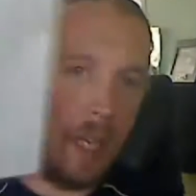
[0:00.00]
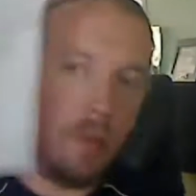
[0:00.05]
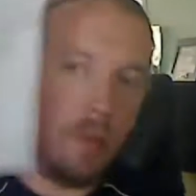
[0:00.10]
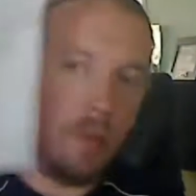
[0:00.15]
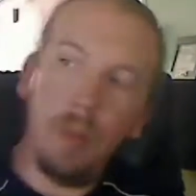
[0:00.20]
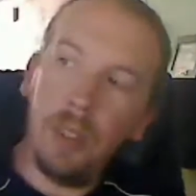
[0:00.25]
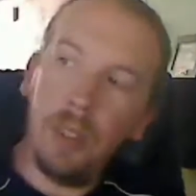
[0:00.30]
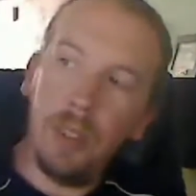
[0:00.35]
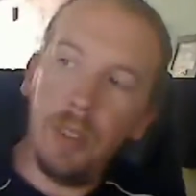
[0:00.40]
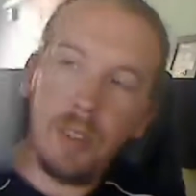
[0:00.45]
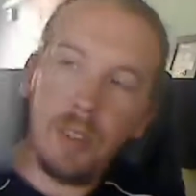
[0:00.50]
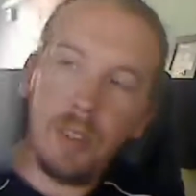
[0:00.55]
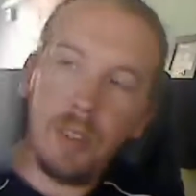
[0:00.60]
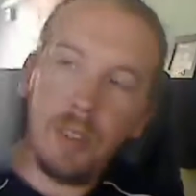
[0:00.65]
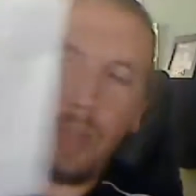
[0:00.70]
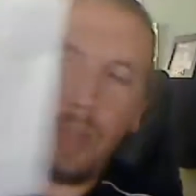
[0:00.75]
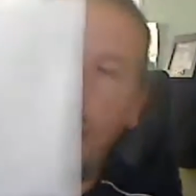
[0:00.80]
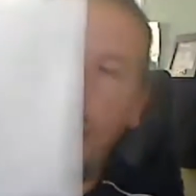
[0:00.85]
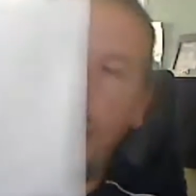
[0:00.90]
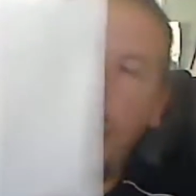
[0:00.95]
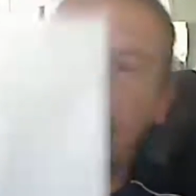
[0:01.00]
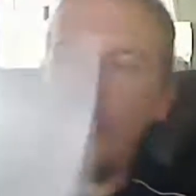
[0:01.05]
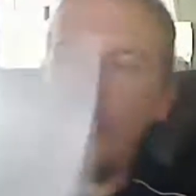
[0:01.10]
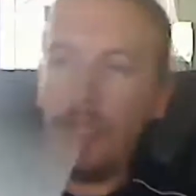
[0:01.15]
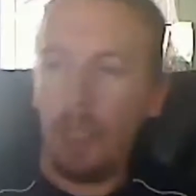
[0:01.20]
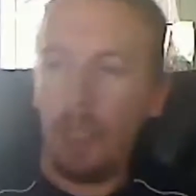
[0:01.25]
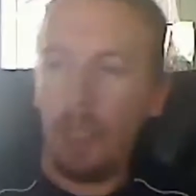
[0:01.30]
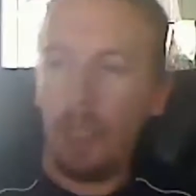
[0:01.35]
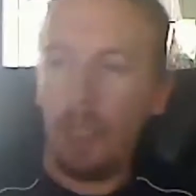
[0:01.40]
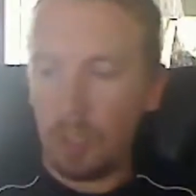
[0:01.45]
but this is my
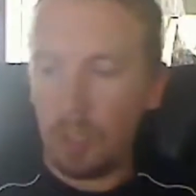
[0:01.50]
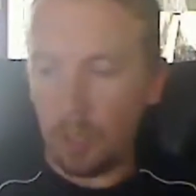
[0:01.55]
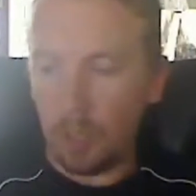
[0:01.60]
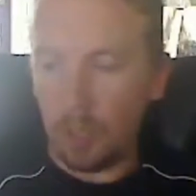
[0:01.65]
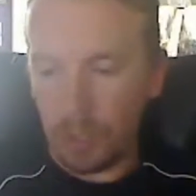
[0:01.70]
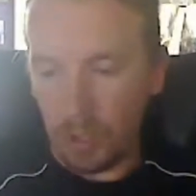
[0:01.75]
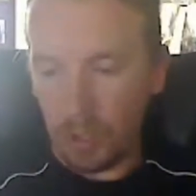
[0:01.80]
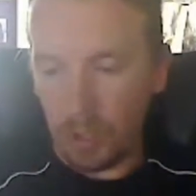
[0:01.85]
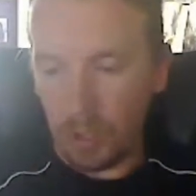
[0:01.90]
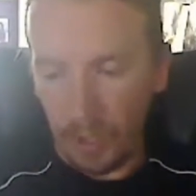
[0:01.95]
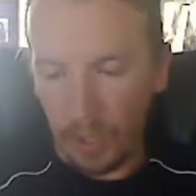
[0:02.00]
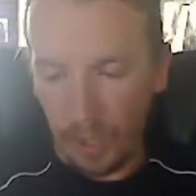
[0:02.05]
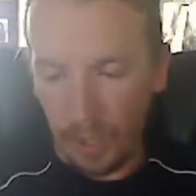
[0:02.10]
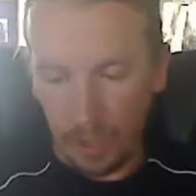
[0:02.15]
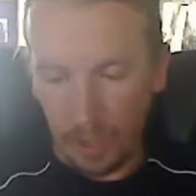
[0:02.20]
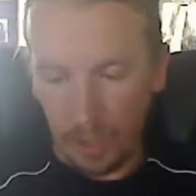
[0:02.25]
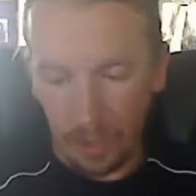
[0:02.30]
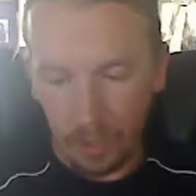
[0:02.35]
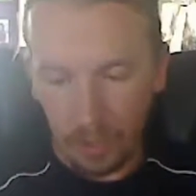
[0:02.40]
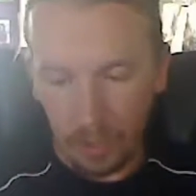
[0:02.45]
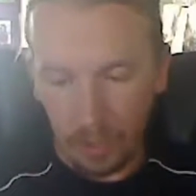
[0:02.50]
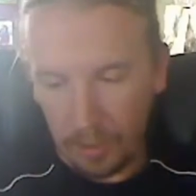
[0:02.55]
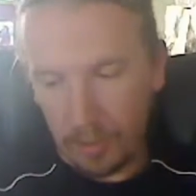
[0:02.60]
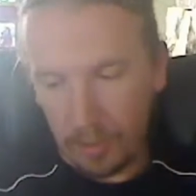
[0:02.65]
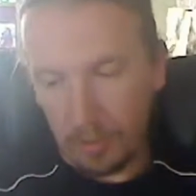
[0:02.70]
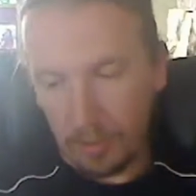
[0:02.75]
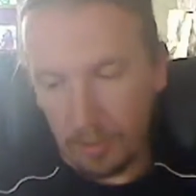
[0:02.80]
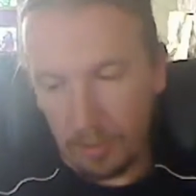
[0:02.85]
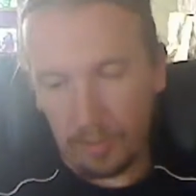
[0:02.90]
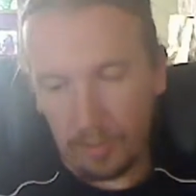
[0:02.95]
extortion letter
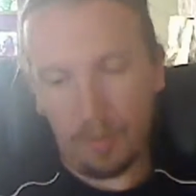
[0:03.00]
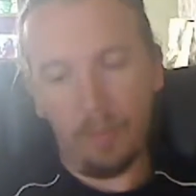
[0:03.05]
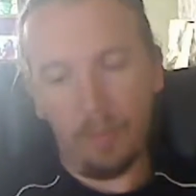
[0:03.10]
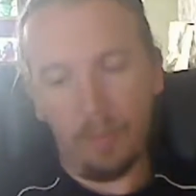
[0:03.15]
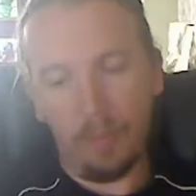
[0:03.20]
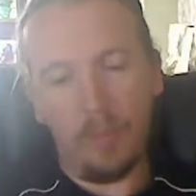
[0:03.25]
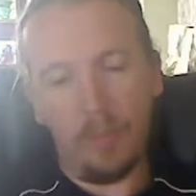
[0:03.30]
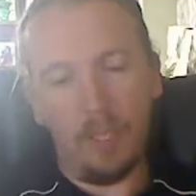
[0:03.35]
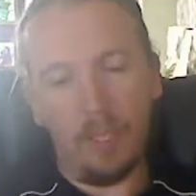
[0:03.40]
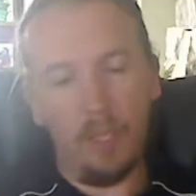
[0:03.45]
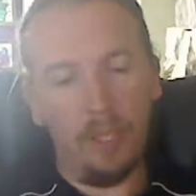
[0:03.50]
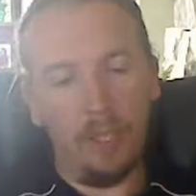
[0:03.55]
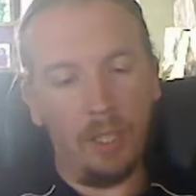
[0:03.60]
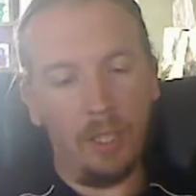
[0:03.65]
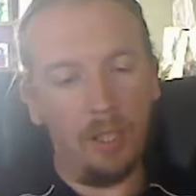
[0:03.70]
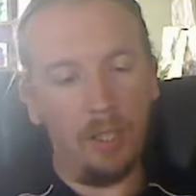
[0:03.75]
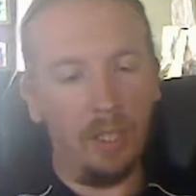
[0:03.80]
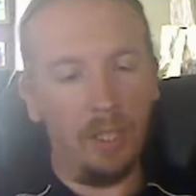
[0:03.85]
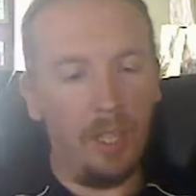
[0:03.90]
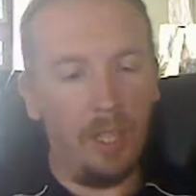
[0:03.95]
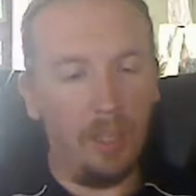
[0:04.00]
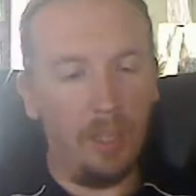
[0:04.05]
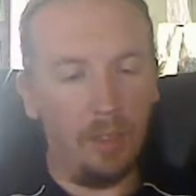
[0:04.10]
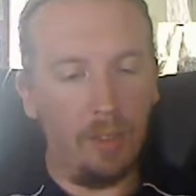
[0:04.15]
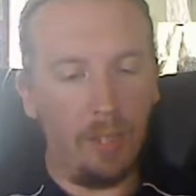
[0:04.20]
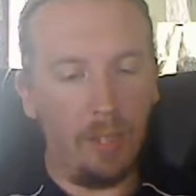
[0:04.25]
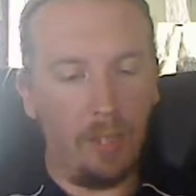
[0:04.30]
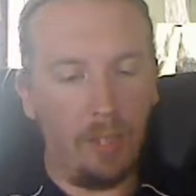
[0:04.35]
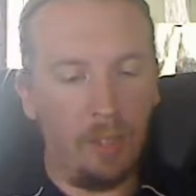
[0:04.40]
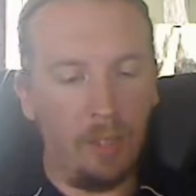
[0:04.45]
from uh, Jackson
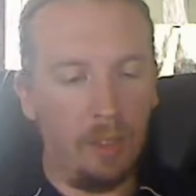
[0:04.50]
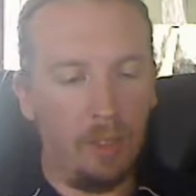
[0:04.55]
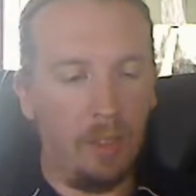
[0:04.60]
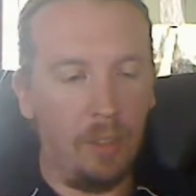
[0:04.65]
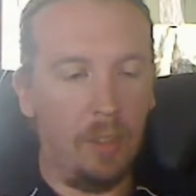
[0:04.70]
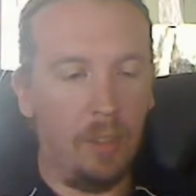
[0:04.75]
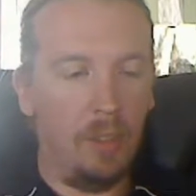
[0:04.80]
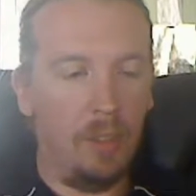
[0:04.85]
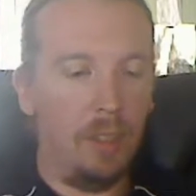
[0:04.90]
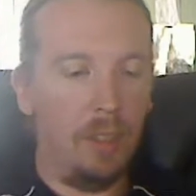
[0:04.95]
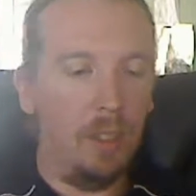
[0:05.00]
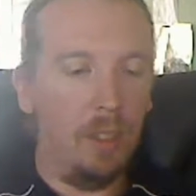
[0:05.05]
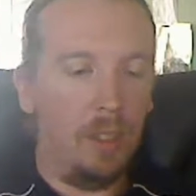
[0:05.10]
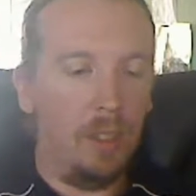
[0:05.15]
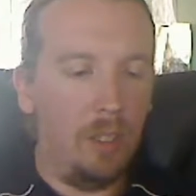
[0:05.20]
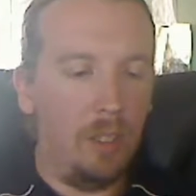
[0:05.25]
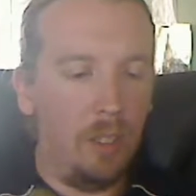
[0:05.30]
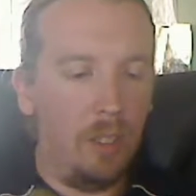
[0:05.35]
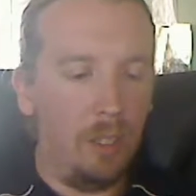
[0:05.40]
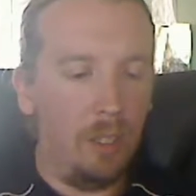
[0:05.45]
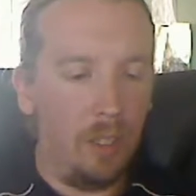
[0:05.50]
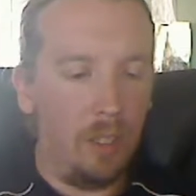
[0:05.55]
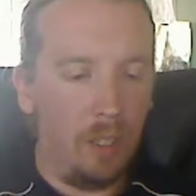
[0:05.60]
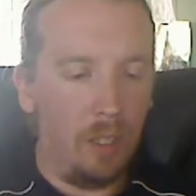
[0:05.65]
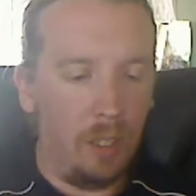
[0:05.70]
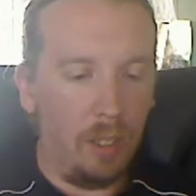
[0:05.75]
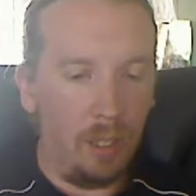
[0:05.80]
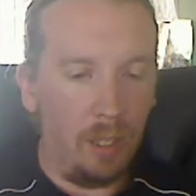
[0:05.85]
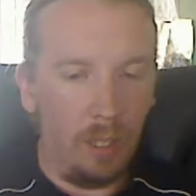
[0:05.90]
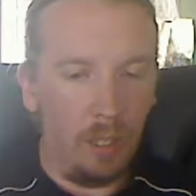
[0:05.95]
County
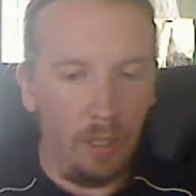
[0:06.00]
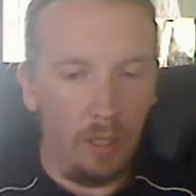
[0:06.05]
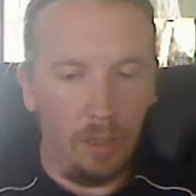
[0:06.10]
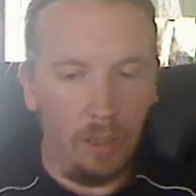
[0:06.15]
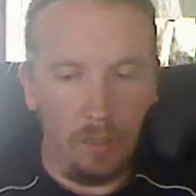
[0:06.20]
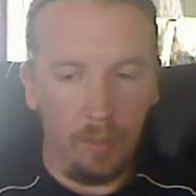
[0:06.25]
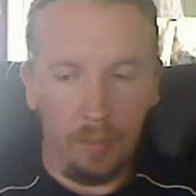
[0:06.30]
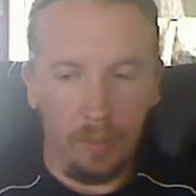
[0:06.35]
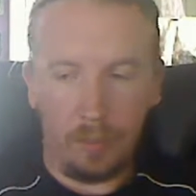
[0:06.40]
that um,